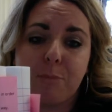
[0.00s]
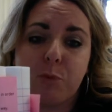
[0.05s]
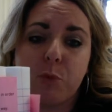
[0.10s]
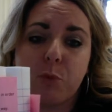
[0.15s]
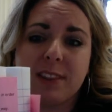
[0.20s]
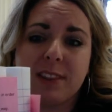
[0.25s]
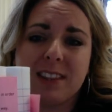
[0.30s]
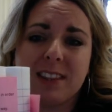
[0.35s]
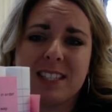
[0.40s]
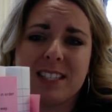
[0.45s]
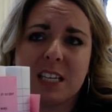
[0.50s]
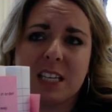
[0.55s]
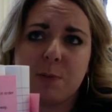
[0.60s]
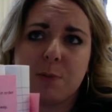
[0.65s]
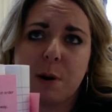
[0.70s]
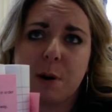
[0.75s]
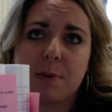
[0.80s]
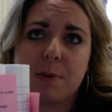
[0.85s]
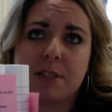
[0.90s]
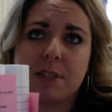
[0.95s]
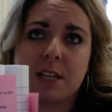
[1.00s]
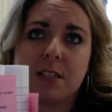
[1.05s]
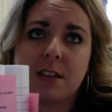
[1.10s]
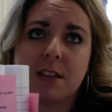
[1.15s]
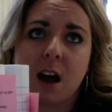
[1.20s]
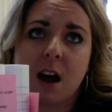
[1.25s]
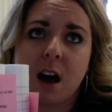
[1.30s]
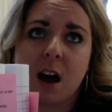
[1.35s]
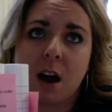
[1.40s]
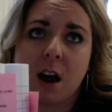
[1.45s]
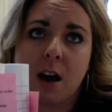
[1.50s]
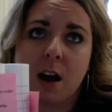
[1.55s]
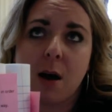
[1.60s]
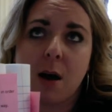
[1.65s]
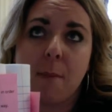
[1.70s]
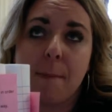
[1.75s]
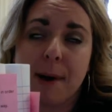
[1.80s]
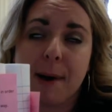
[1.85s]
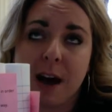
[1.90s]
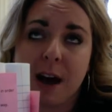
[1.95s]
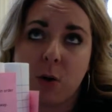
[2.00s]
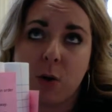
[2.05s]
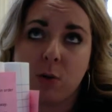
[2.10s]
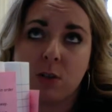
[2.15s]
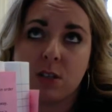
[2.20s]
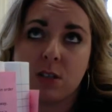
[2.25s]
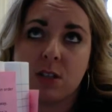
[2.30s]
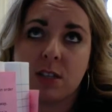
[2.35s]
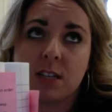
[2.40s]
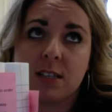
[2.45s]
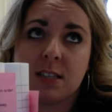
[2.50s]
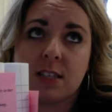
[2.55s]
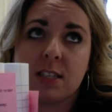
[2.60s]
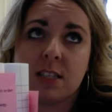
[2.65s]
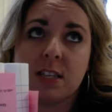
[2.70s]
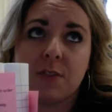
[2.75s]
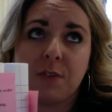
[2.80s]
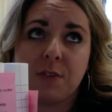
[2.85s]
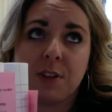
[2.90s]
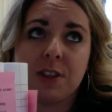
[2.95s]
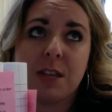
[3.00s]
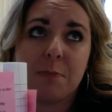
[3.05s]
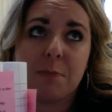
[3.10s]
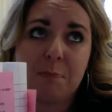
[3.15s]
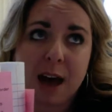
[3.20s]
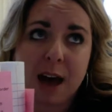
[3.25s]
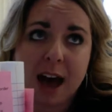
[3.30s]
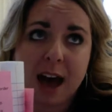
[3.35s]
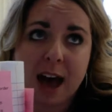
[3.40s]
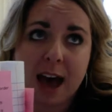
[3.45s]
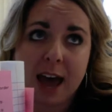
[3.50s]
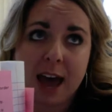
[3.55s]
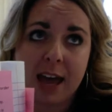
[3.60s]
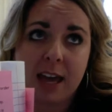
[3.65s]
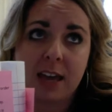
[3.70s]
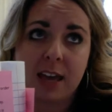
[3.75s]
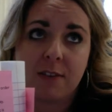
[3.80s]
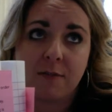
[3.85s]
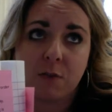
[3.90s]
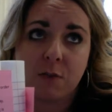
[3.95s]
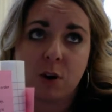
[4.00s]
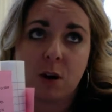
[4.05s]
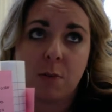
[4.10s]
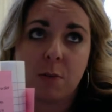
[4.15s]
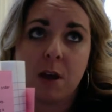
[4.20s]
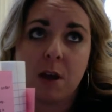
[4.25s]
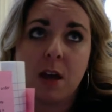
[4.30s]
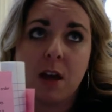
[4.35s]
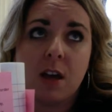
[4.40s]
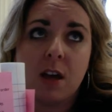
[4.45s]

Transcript: what the 6 purposes are about. It's different than pie, inform,